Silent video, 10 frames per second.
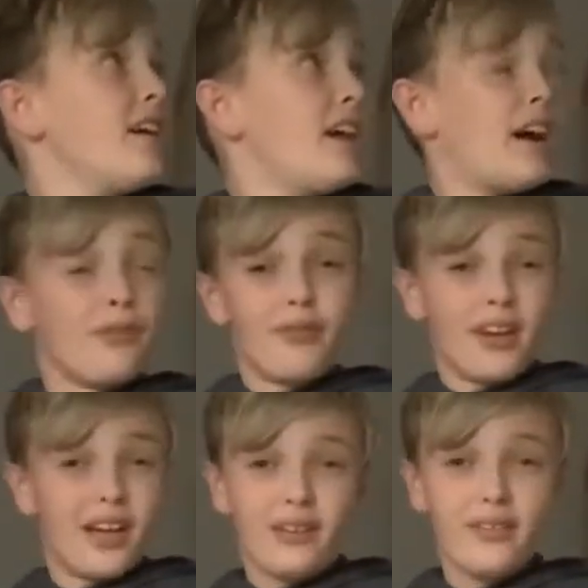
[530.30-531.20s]
I,
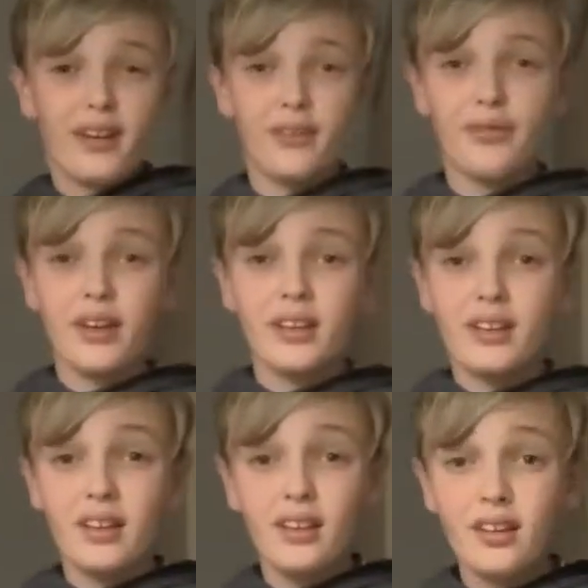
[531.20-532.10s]
I, I
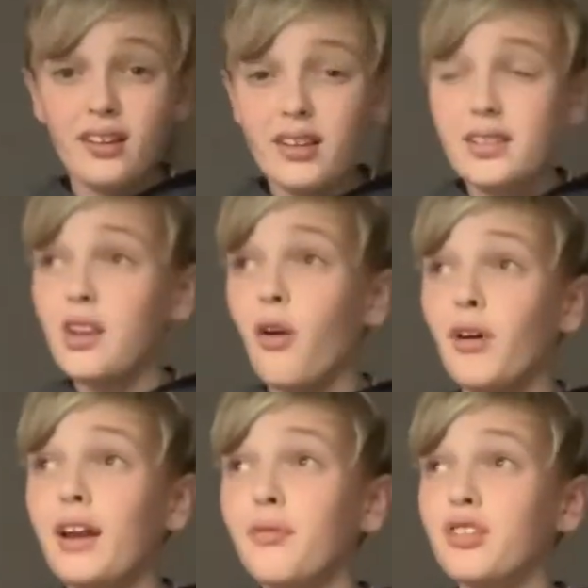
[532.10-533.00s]
think he's not
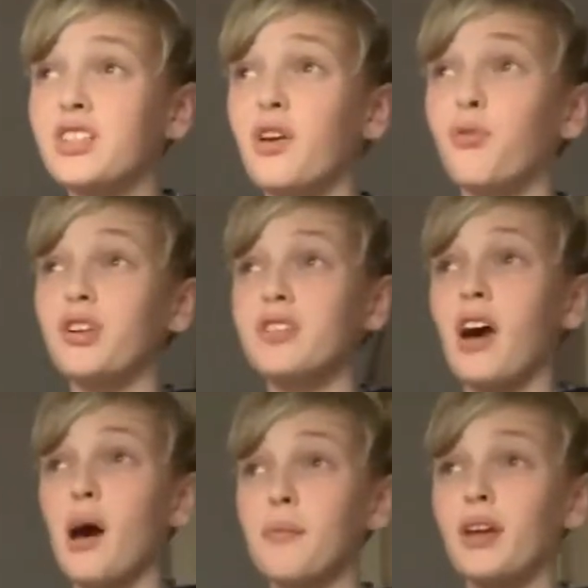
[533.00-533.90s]
ready for South Wales
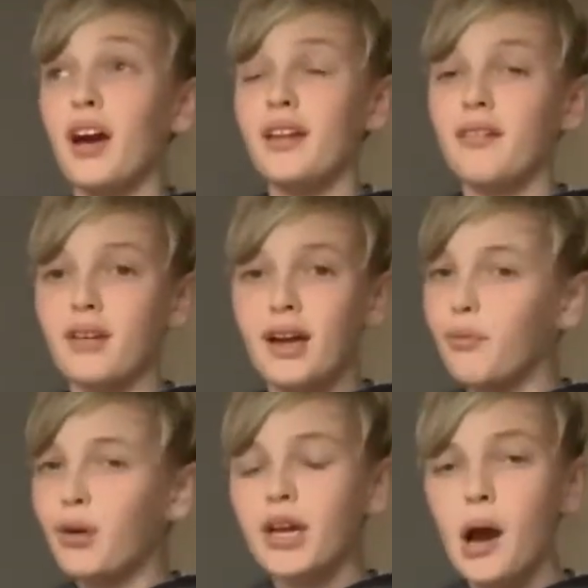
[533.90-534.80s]
derby and
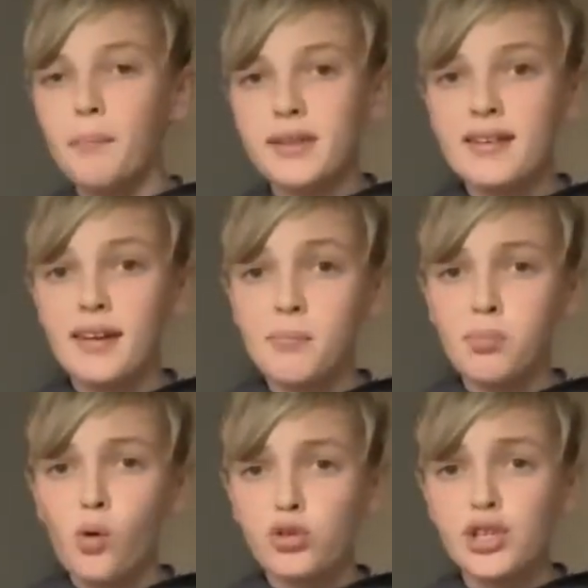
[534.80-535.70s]
we can't be taking
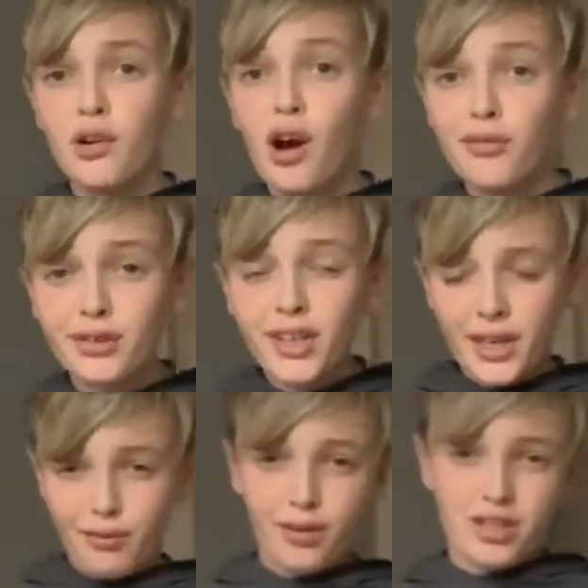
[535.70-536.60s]
Bolger off
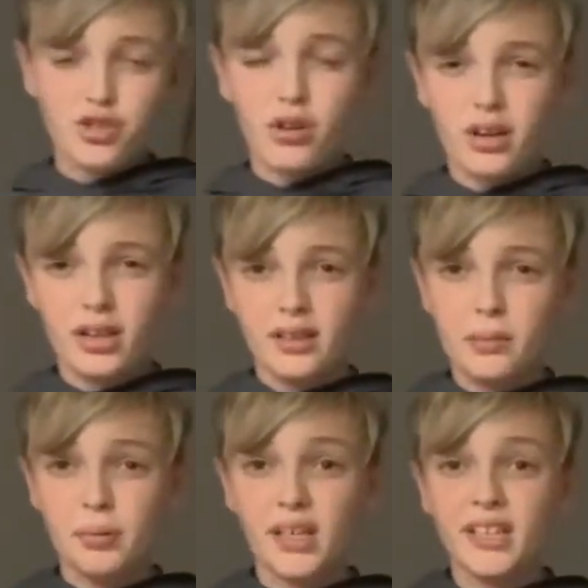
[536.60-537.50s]
if we're struggling to
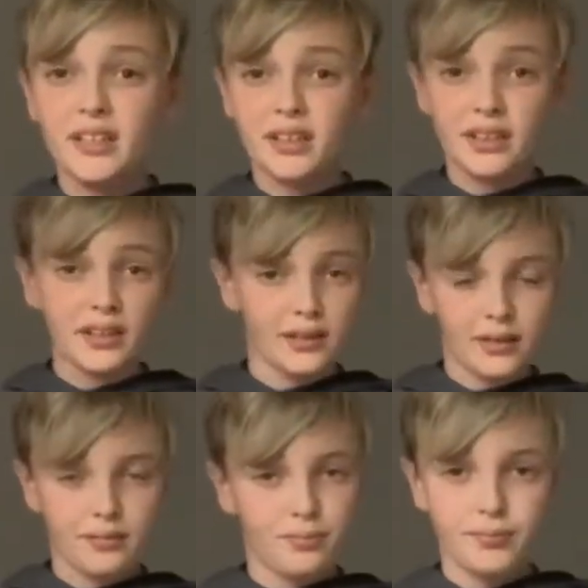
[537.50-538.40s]
play, uh,
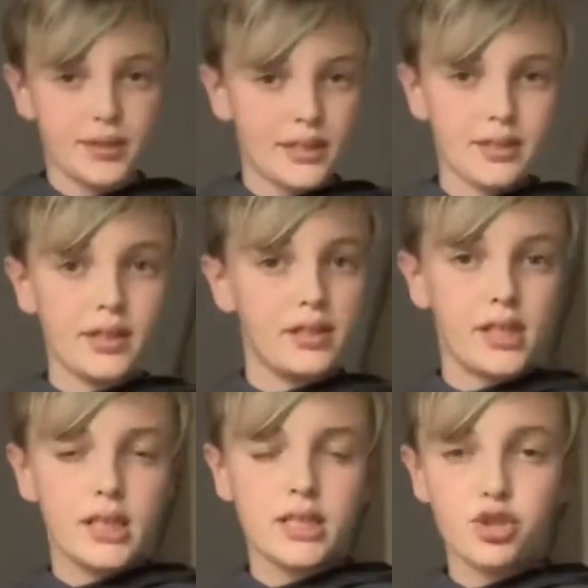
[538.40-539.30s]
and
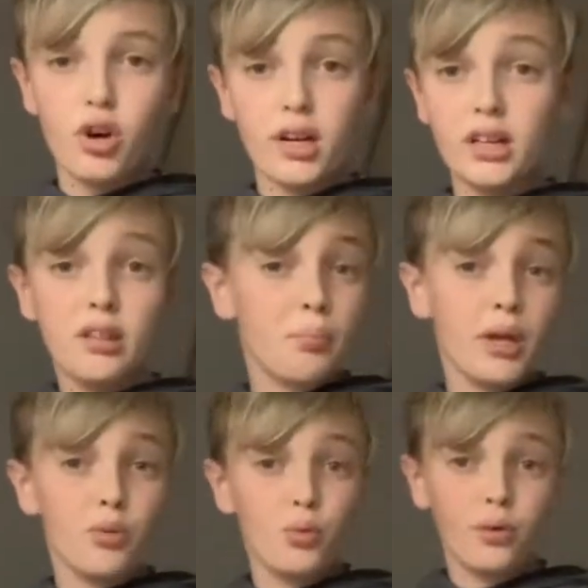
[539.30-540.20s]
struggling to
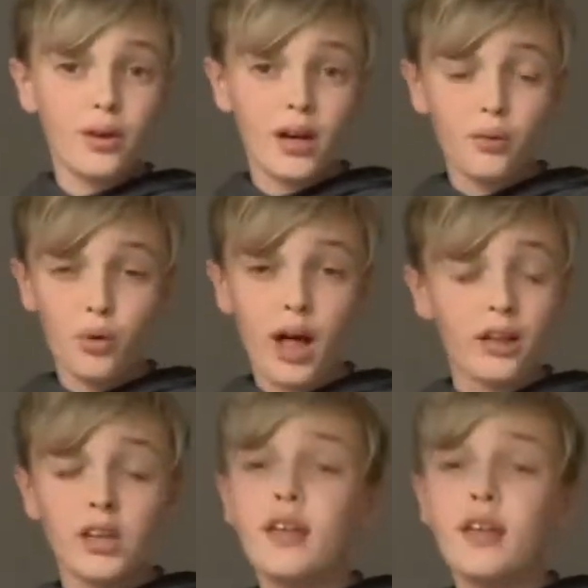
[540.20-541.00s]
play well.